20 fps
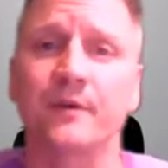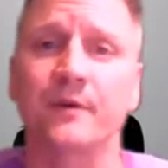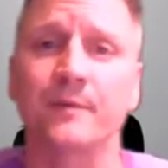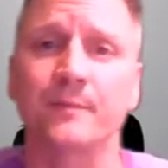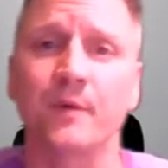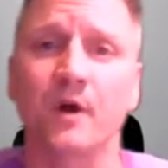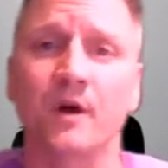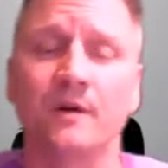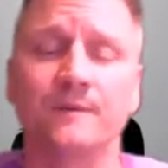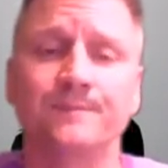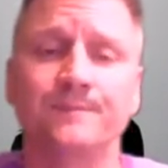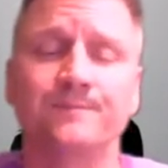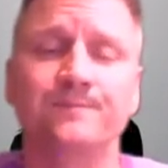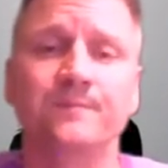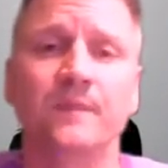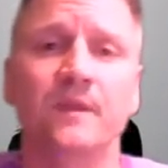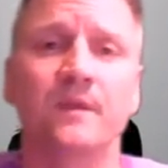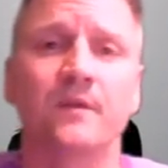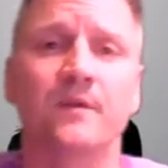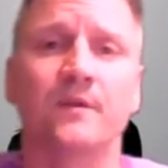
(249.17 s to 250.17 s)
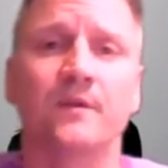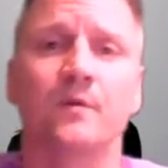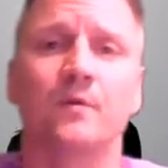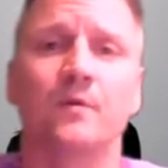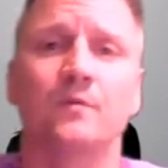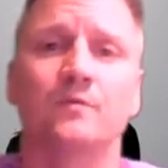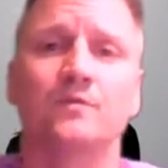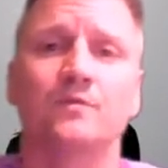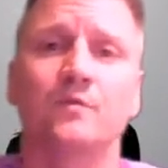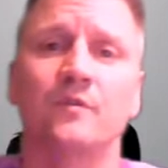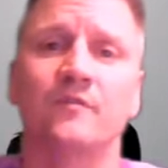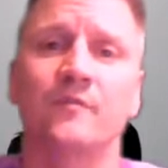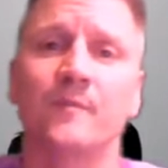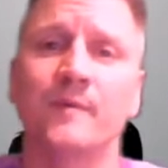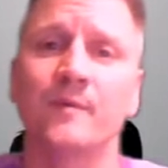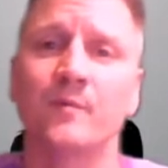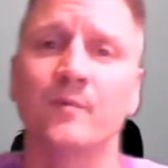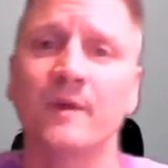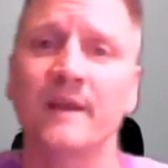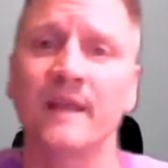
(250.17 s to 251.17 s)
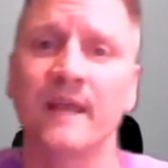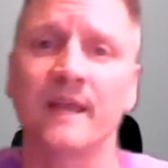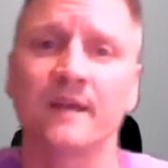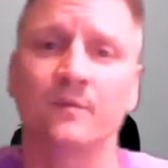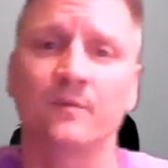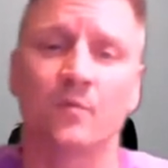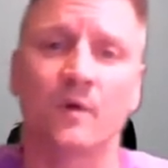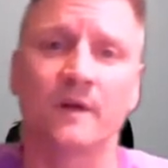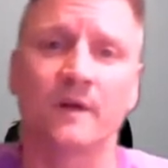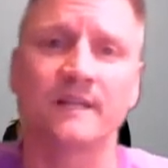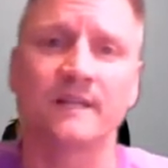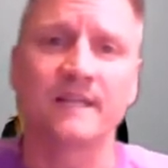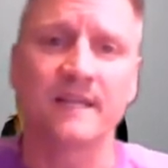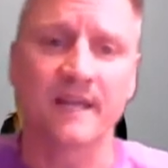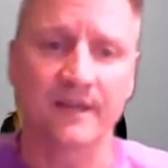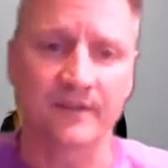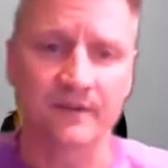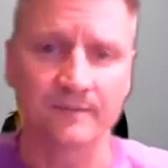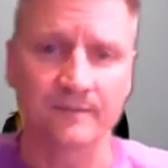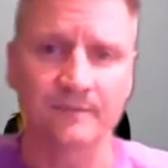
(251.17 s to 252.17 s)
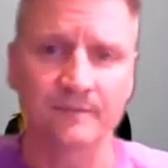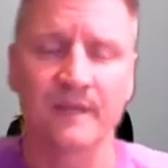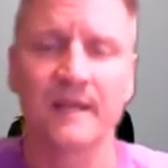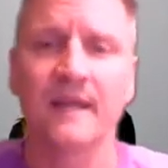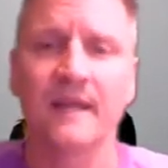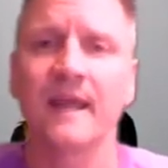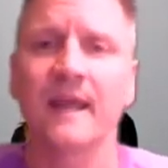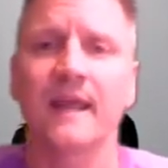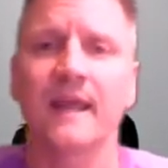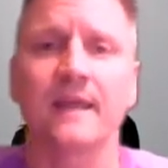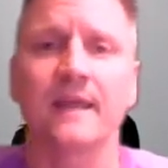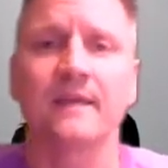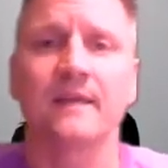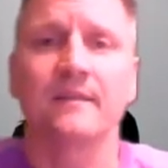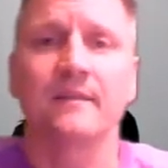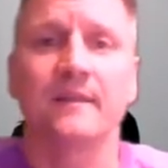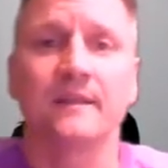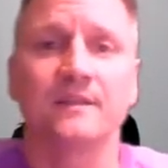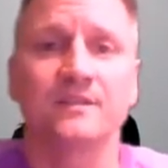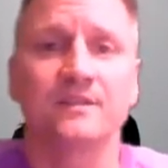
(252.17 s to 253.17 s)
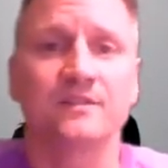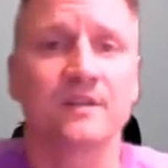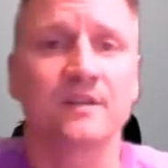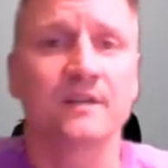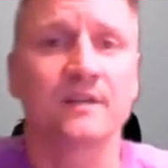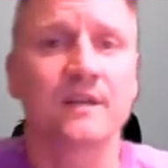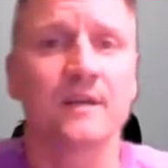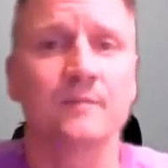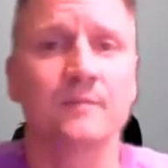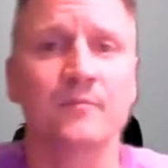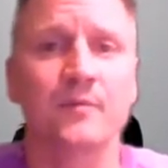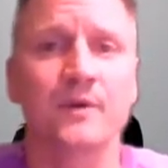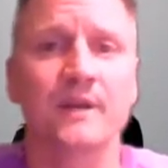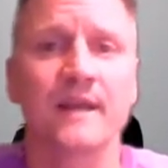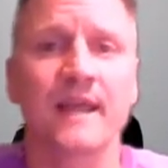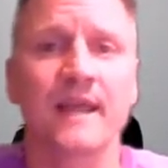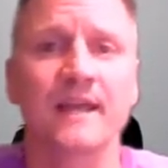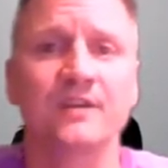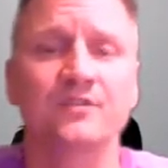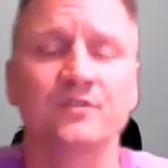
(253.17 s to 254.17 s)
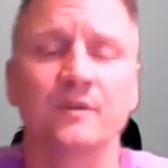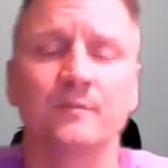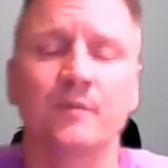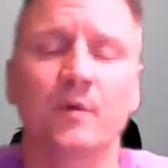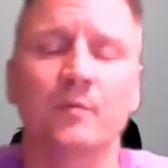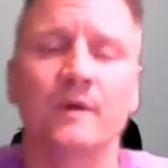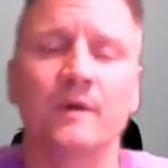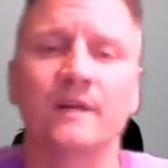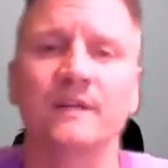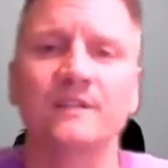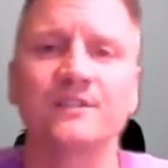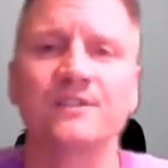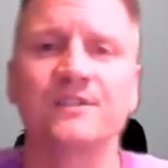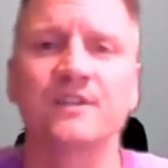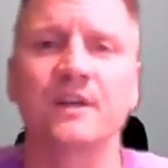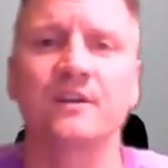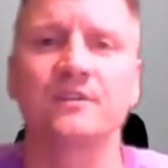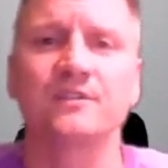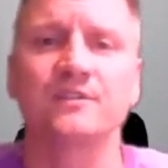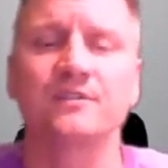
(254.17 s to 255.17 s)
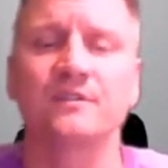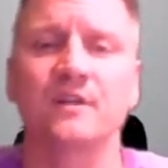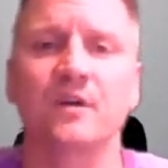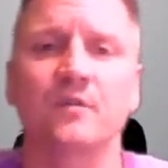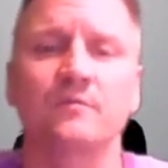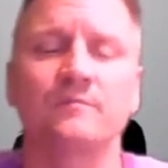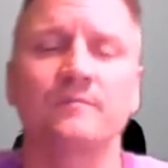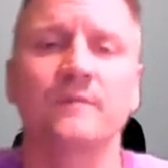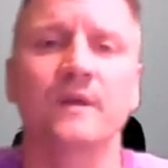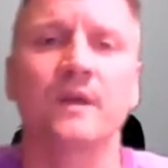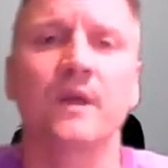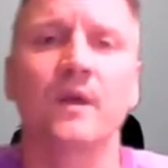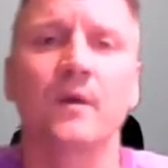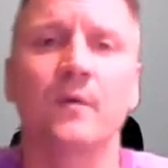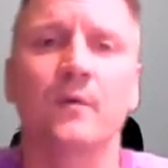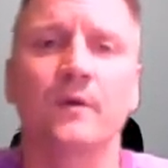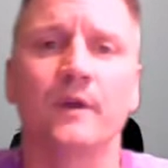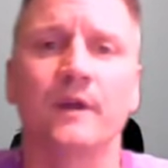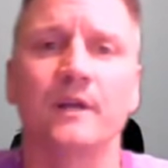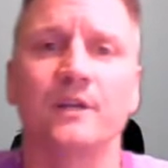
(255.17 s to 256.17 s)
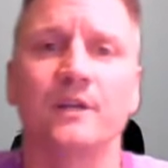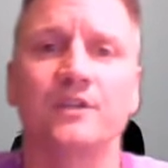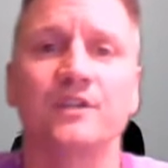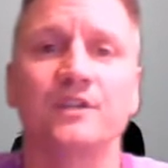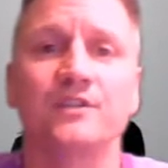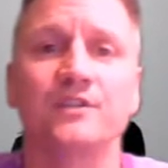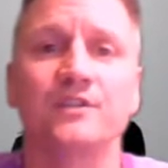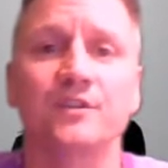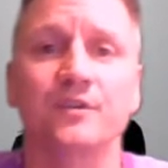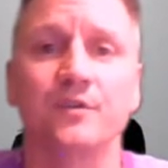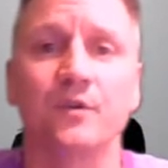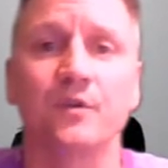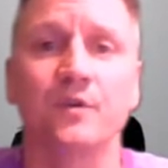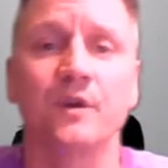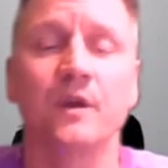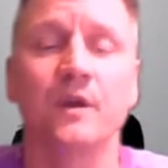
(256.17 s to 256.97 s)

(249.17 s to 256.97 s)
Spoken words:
ball. You're going to hold 2 of them in one hand, one in the other. And this is going to come pretty naturally, but we're going to start slow. We're going to just do